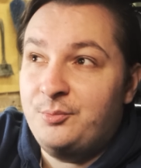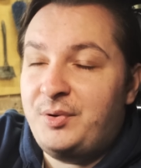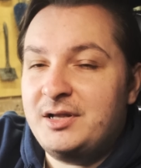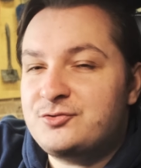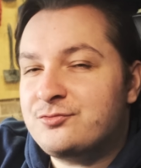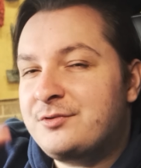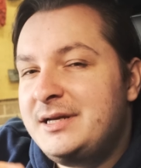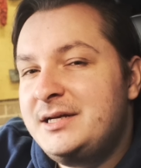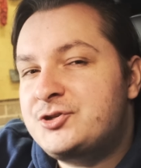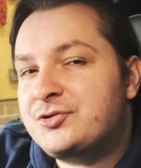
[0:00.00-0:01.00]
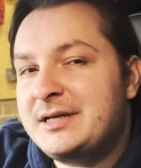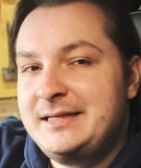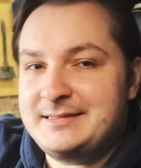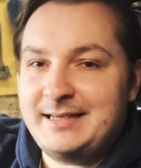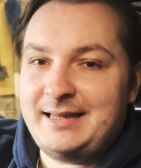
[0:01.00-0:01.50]
but it's really tricky
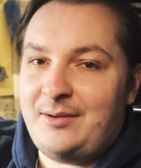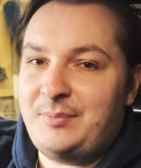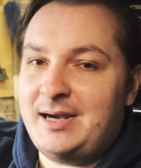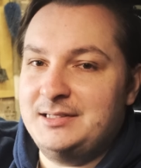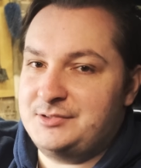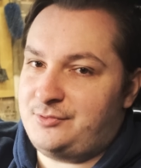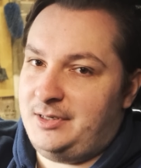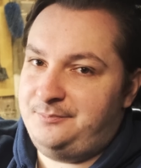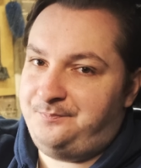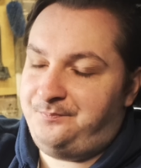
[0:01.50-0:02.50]
to get that balance right.